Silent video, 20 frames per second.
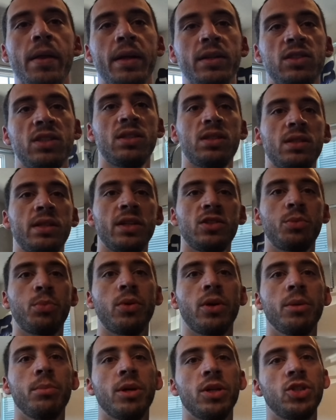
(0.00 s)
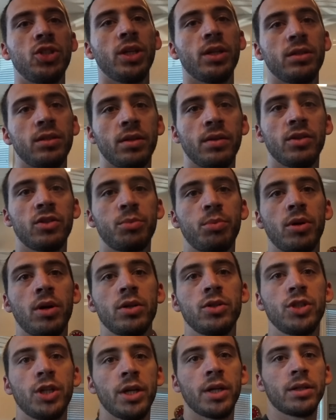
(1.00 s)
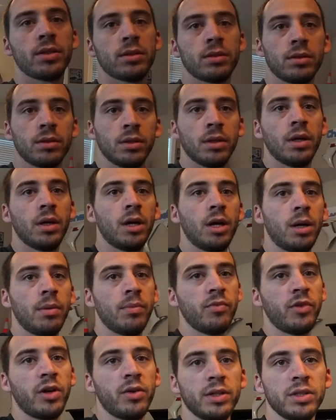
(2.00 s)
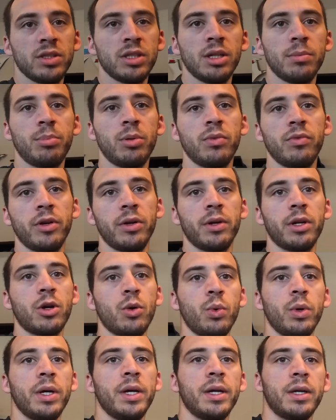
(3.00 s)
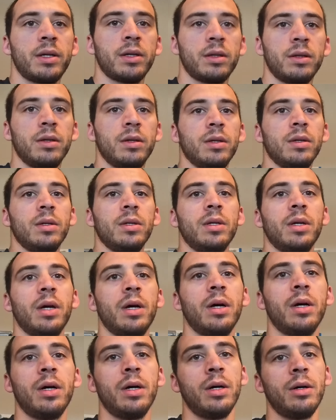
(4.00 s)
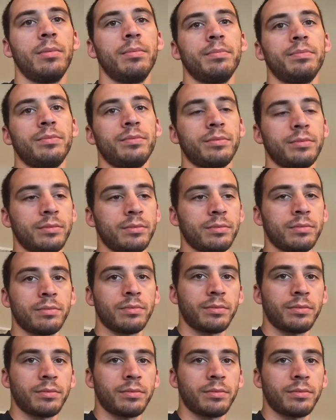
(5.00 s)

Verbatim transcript: that's that's pretty much it to this project. Um, very simple, very quick. Um,